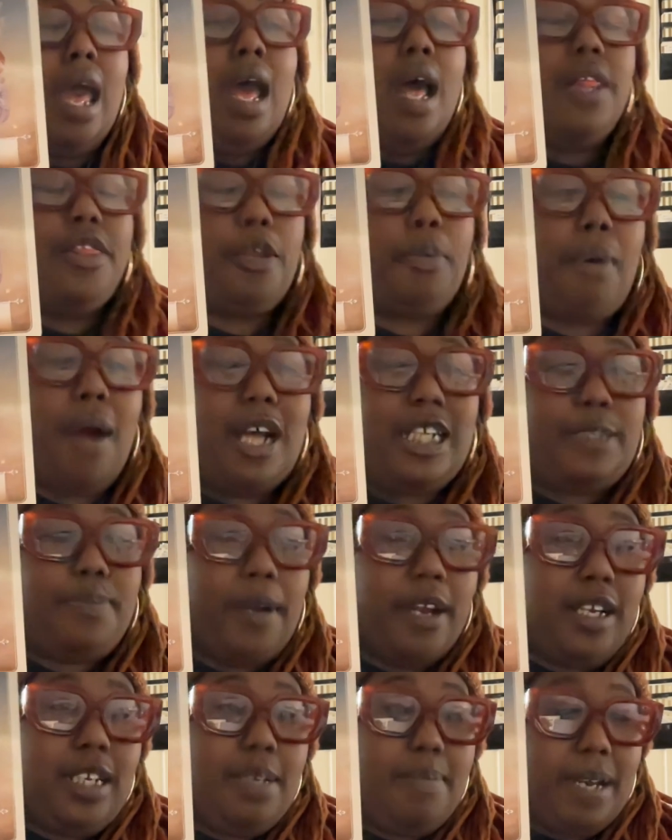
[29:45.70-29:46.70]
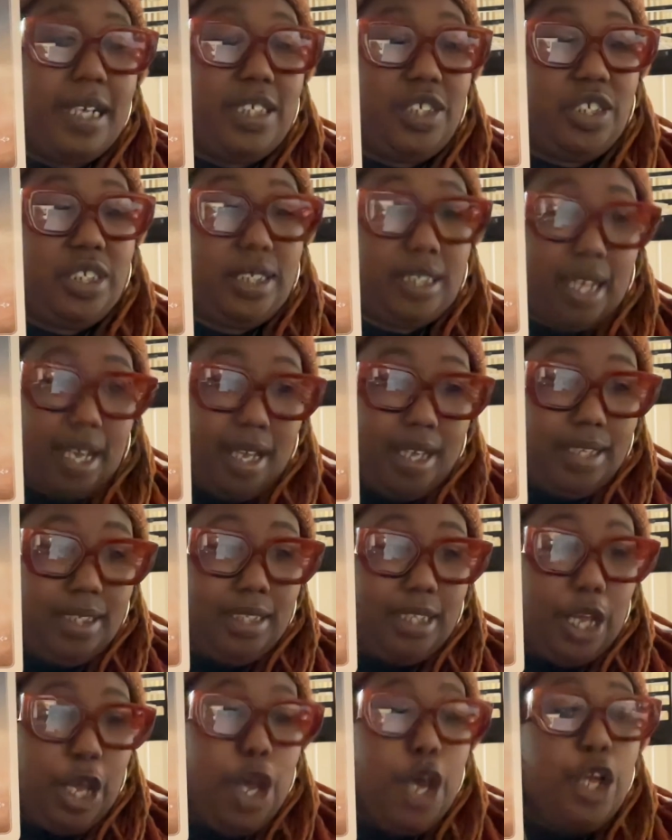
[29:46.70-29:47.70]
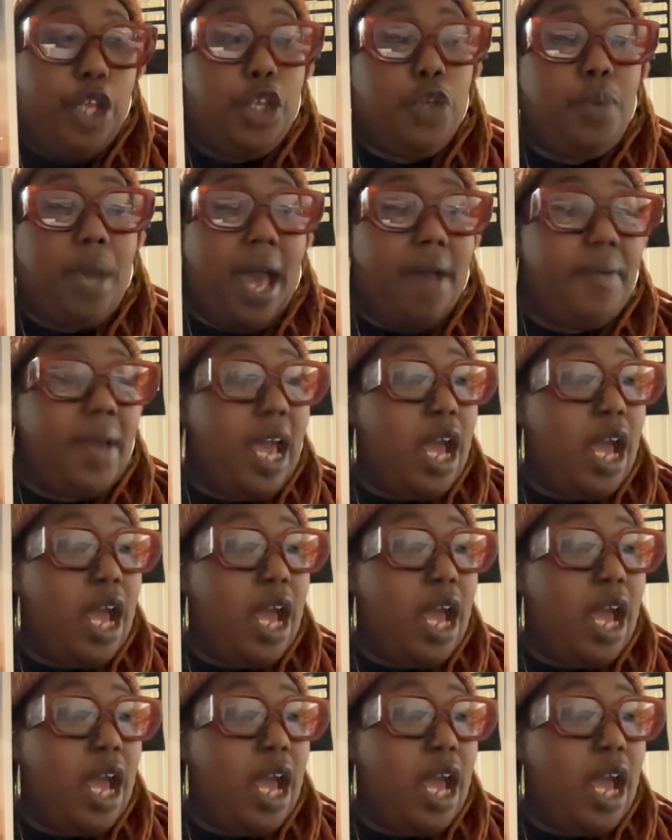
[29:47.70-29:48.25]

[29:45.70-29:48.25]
The prosperity message says, you have